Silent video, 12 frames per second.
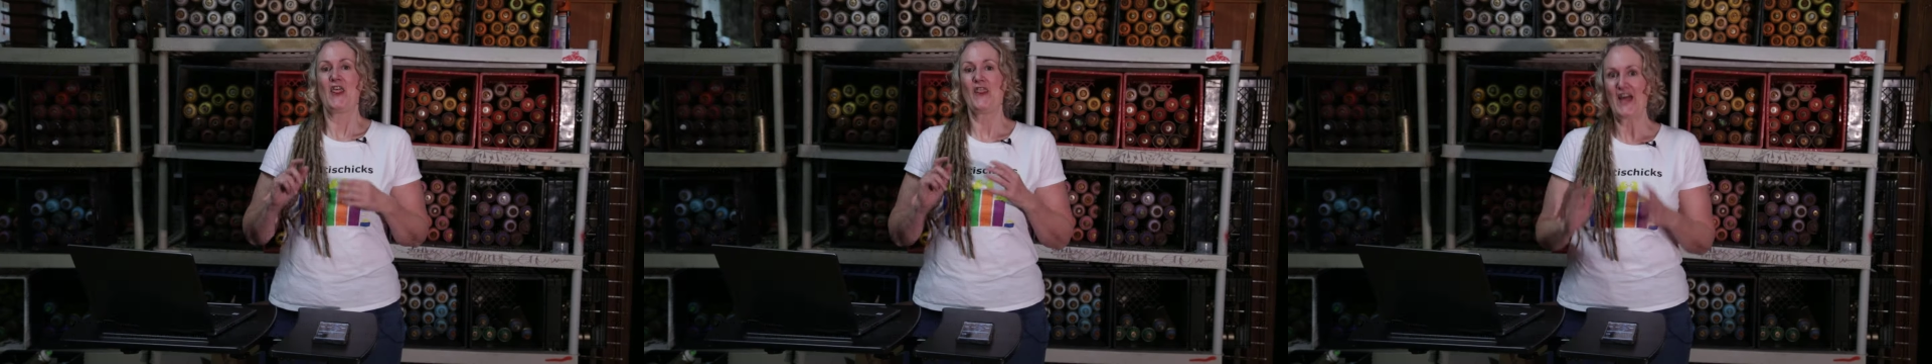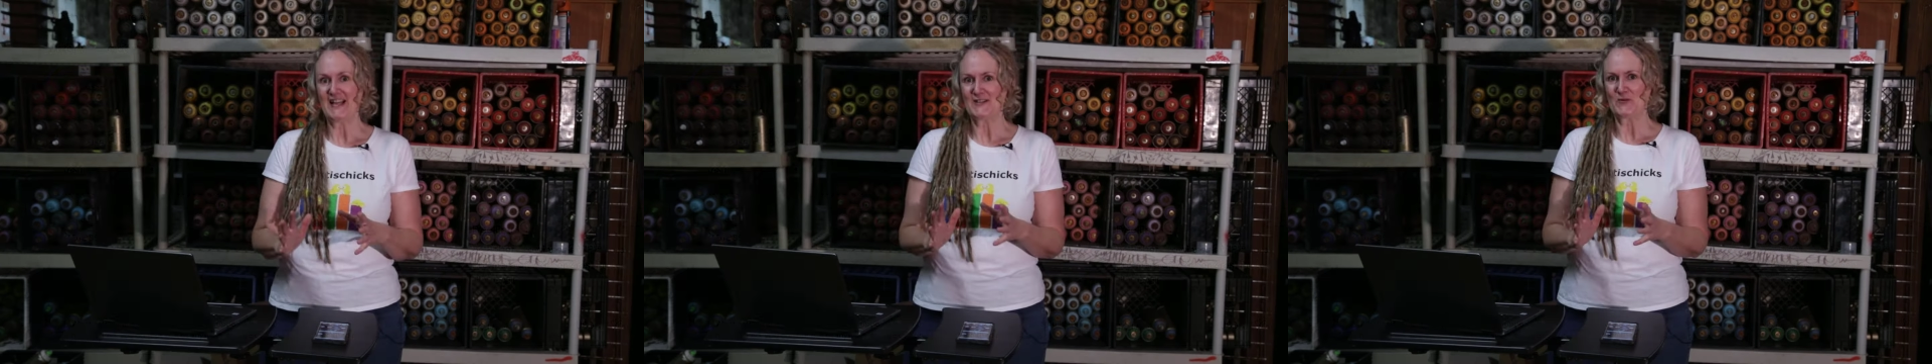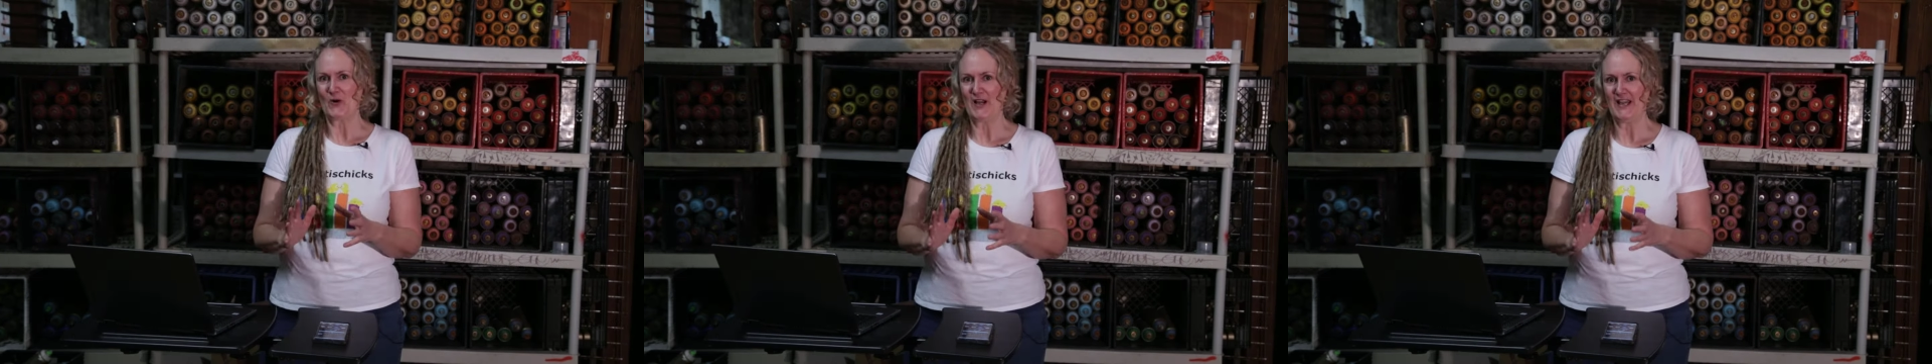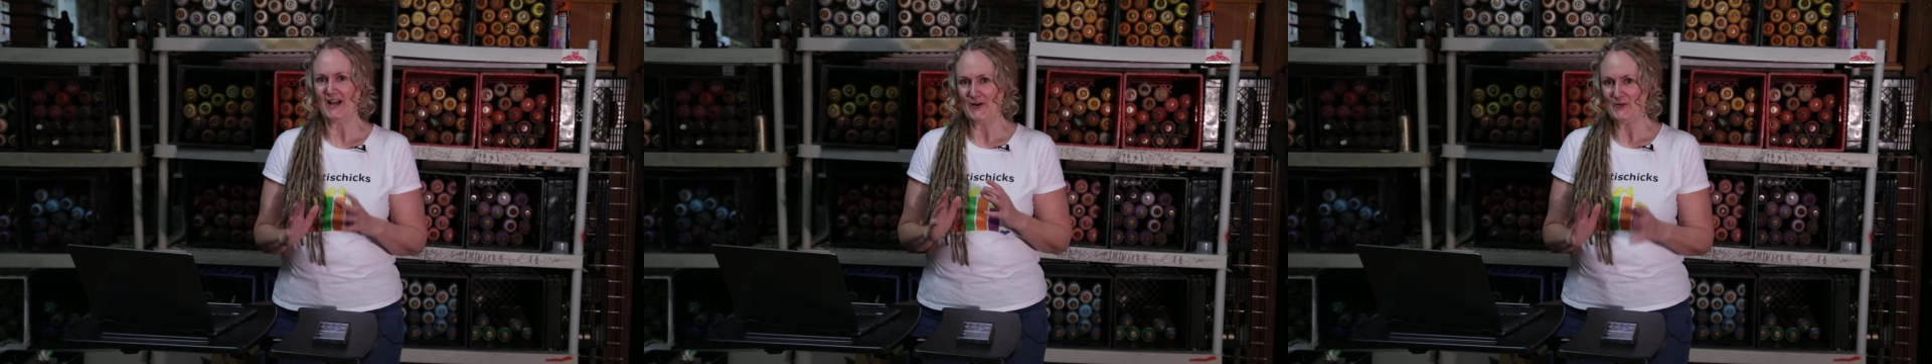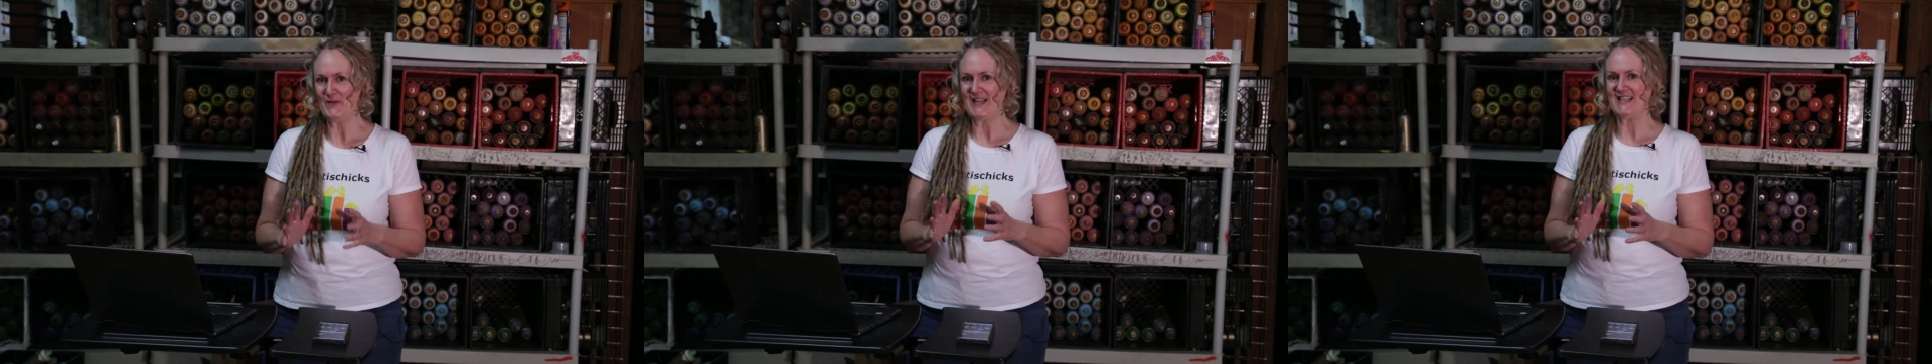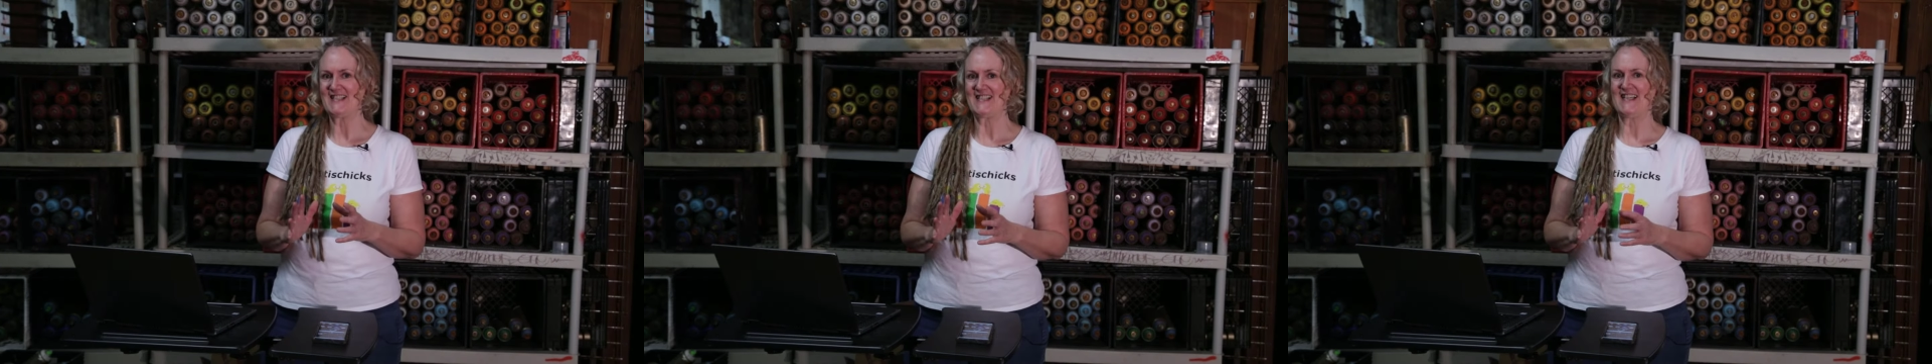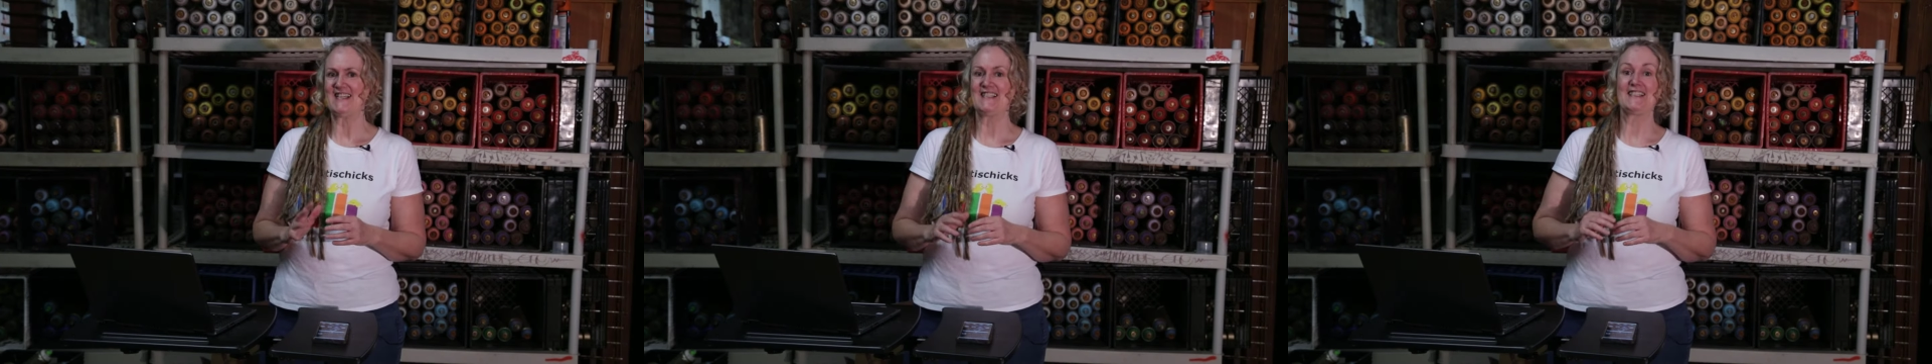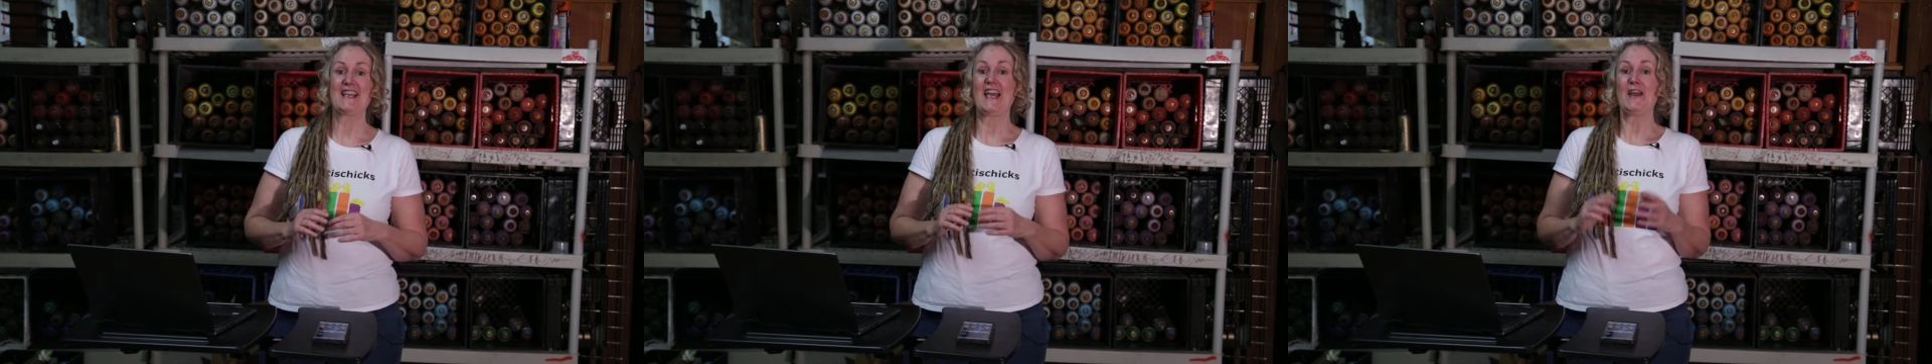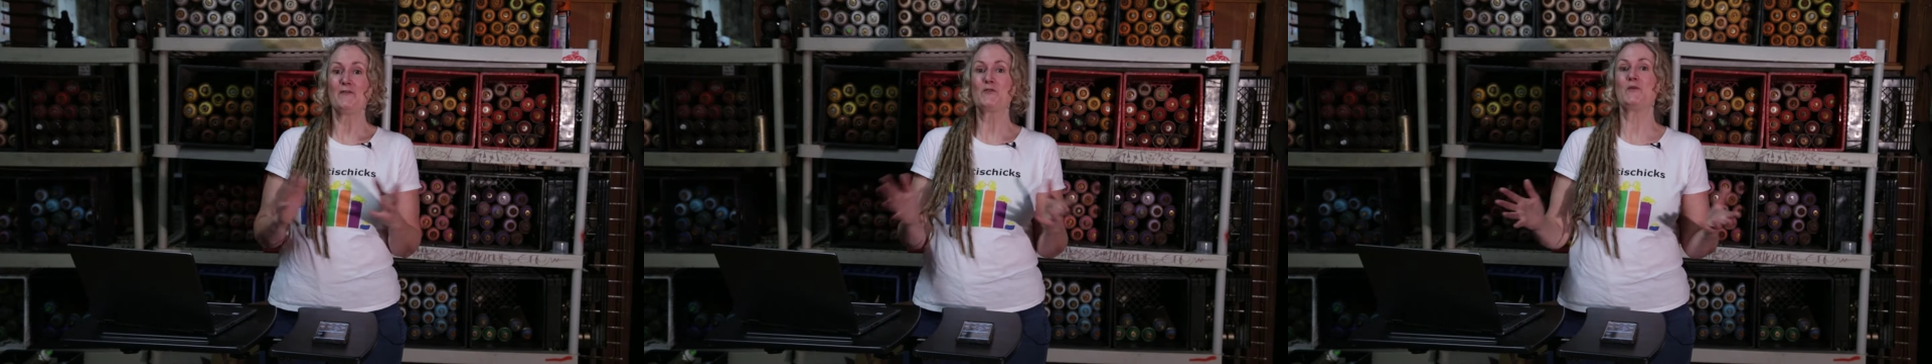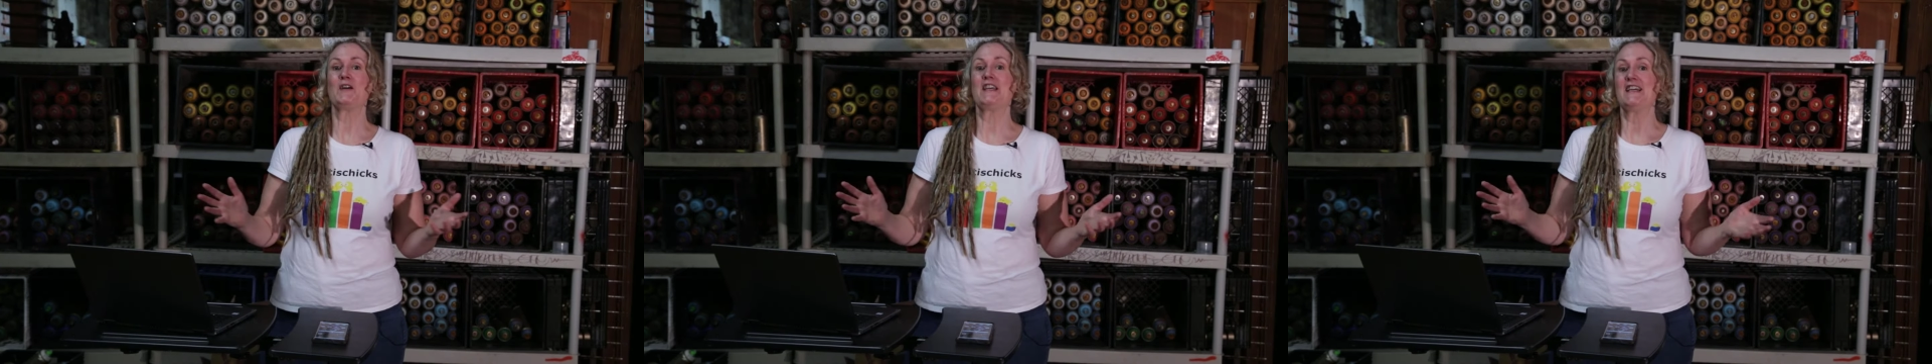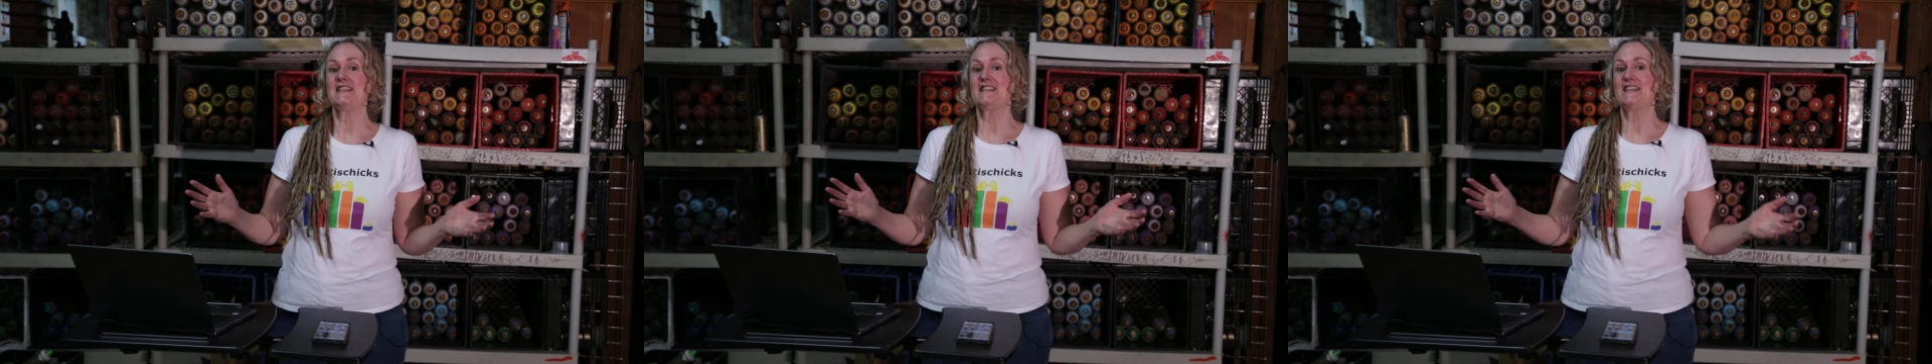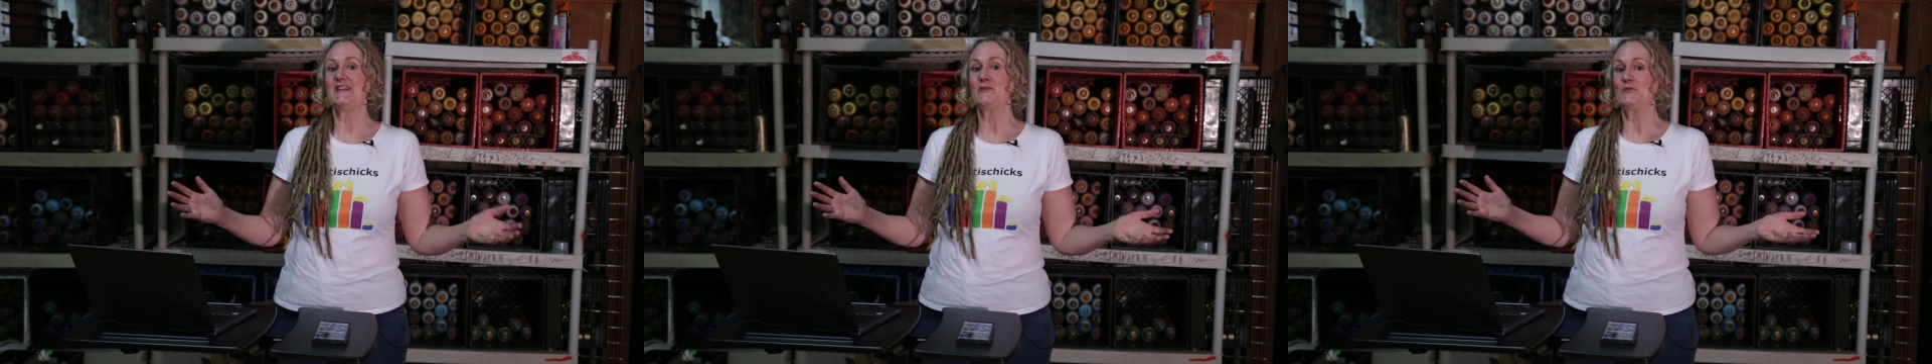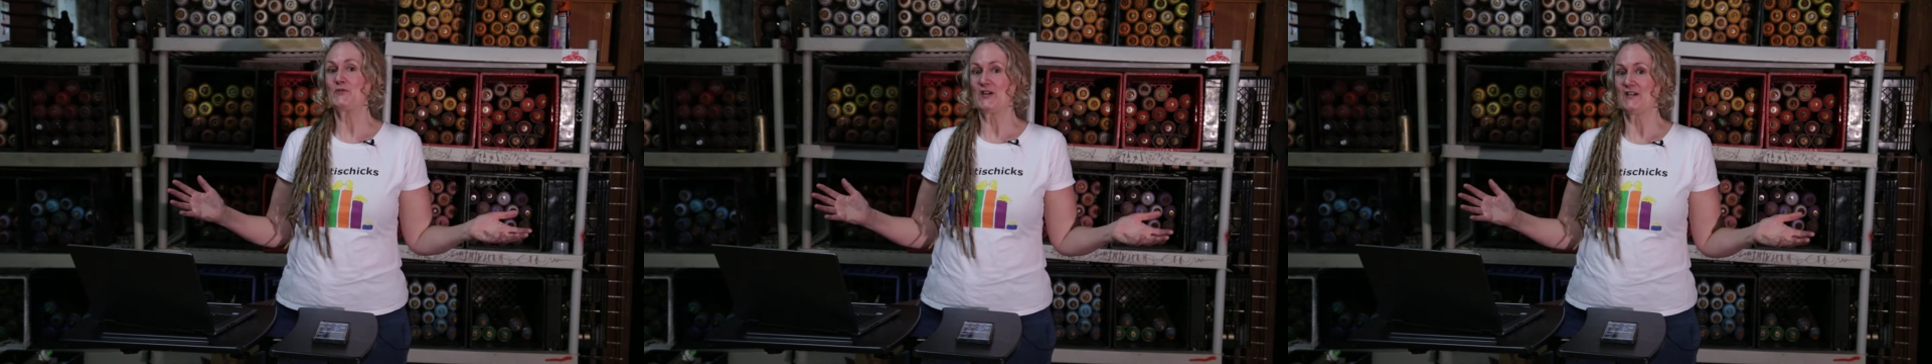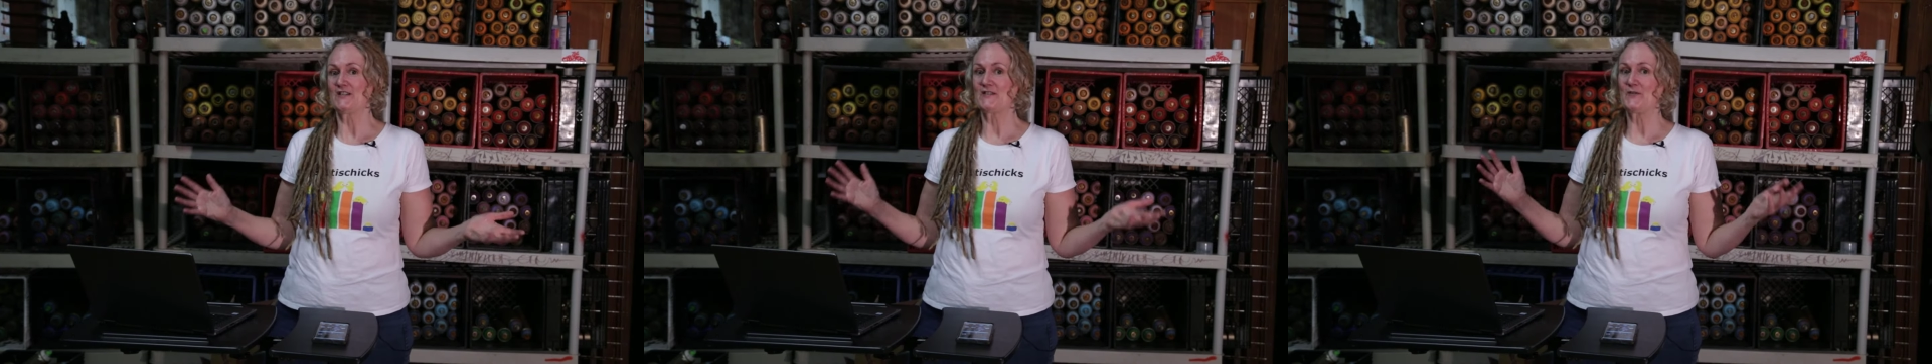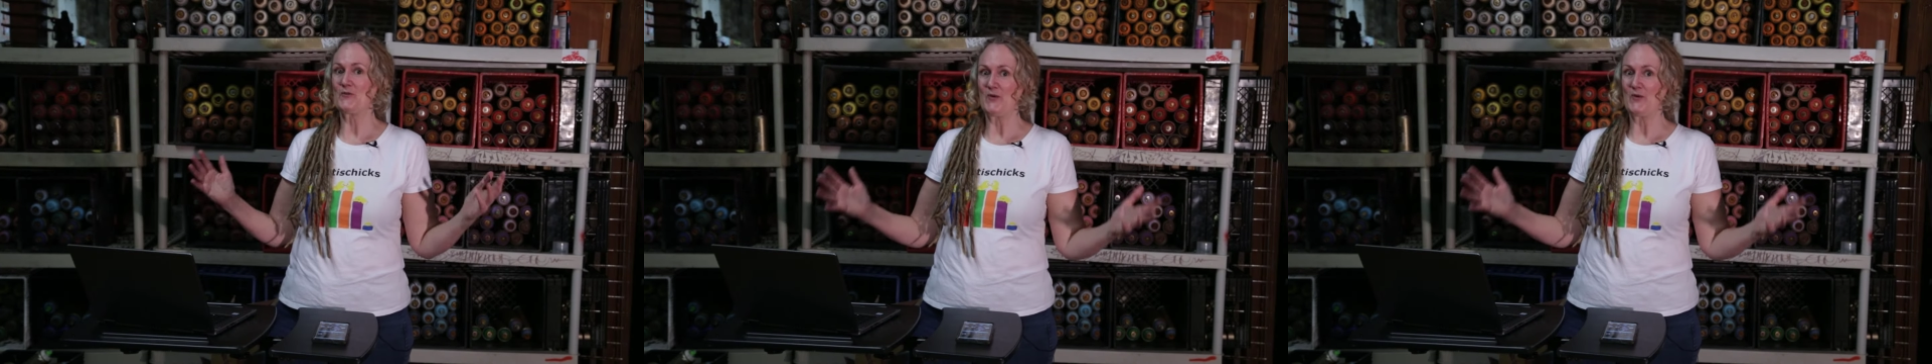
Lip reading: That's why Omaze says everyone has an equal chance of